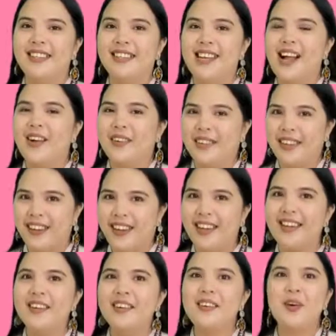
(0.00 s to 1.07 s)

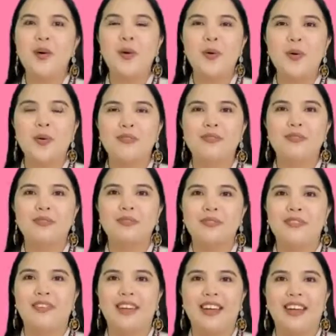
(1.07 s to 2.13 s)
Okay,
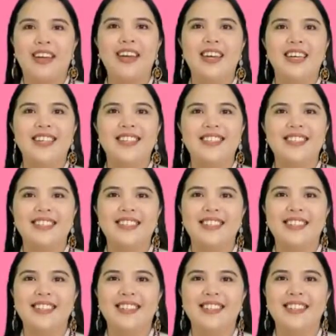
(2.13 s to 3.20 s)
great.
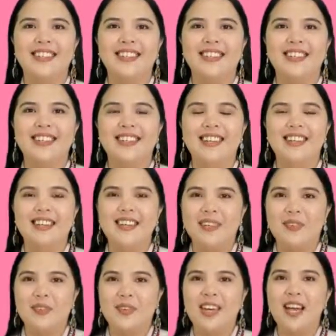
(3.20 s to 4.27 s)

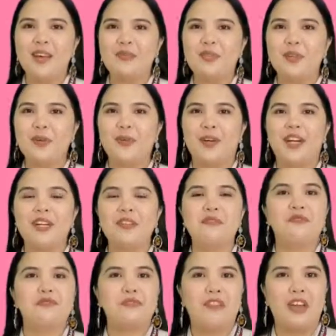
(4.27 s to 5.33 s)
We have the word
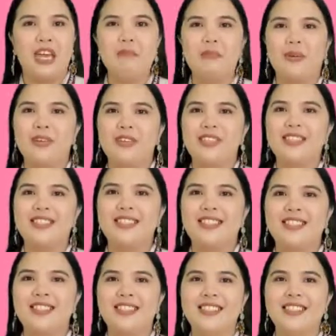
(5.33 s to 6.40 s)

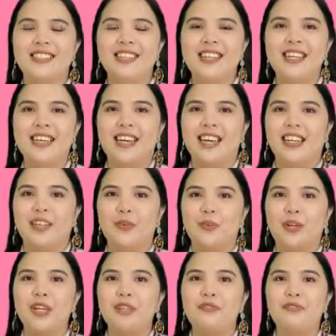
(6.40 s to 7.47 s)
famous. And the
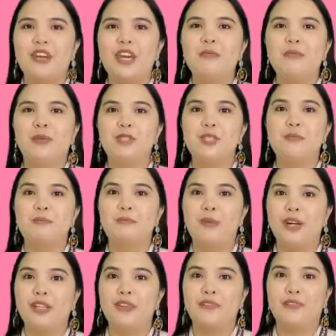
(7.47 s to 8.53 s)
word famous
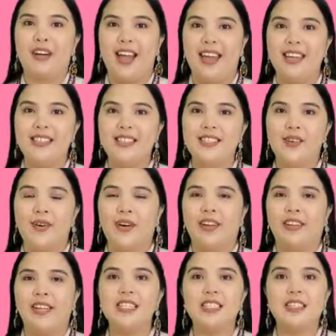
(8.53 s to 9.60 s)
modifies or
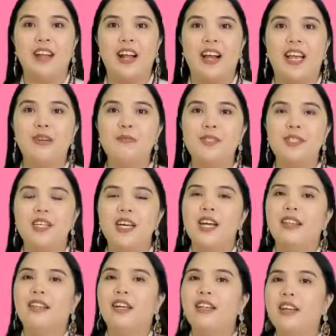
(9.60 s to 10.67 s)
describes
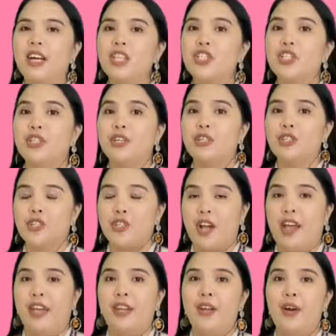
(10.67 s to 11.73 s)
the National
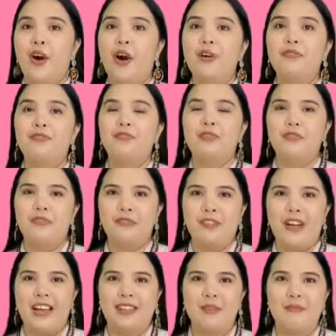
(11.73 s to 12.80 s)
Shrine of
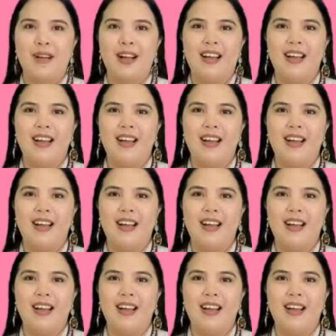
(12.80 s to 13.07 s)
Fatima.